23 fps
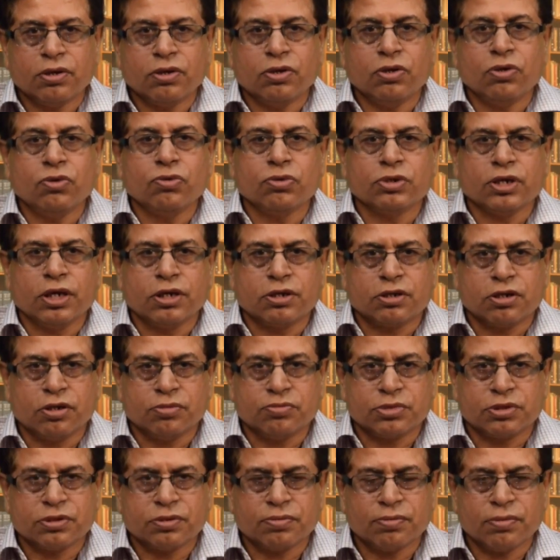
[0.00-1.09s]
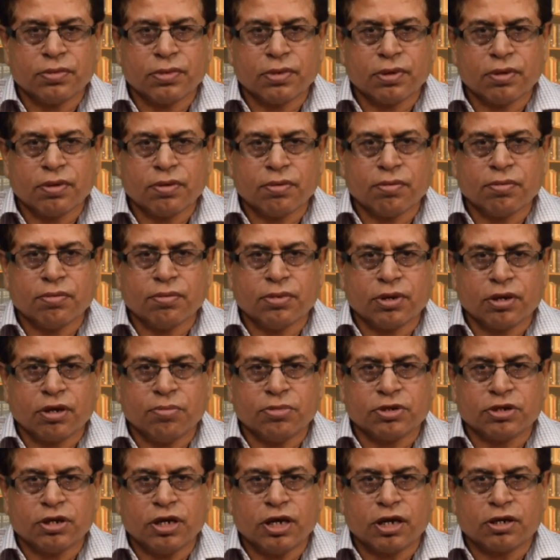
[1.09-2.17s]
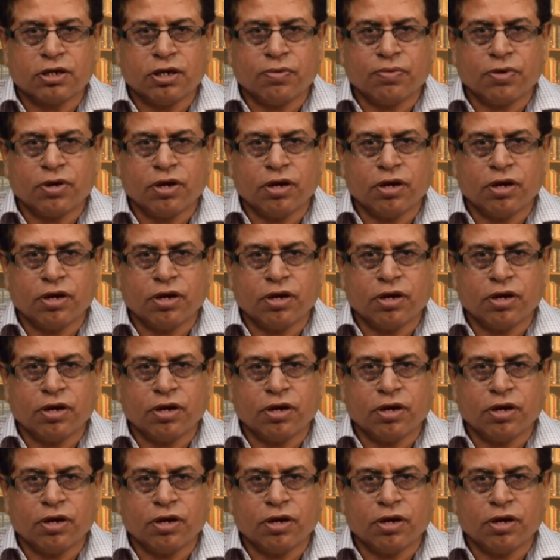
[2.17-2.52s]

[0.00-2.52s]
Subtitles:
news items, which can be selected